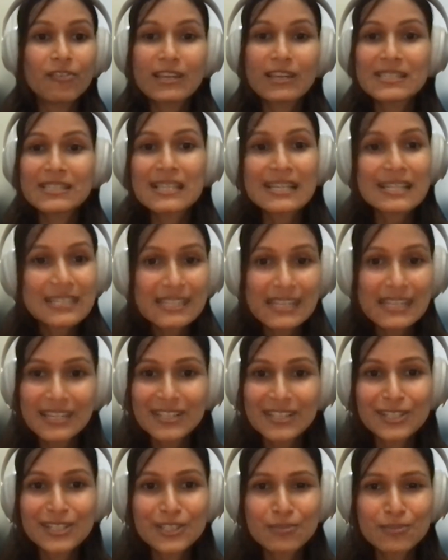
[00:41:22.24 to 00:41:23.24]

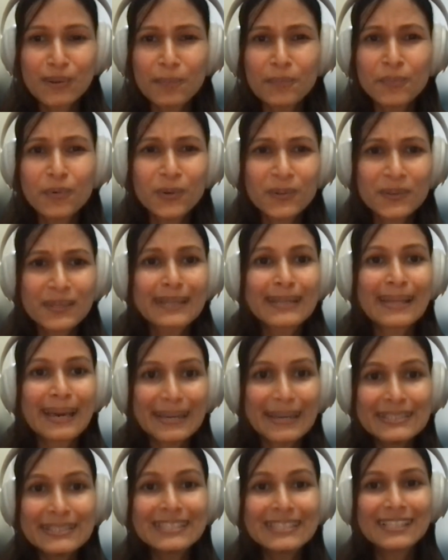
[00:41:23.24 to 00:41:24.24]
facilitators from more than
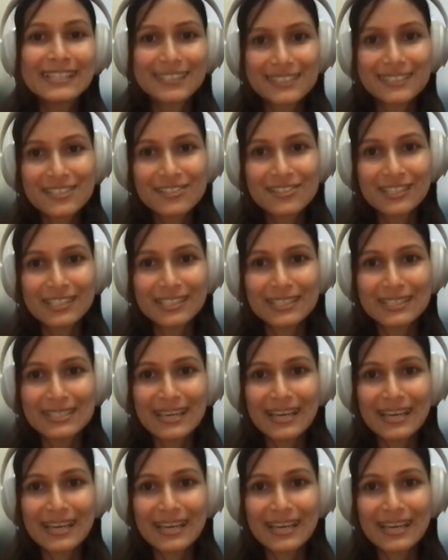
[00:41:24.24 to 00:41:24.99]
90 countries,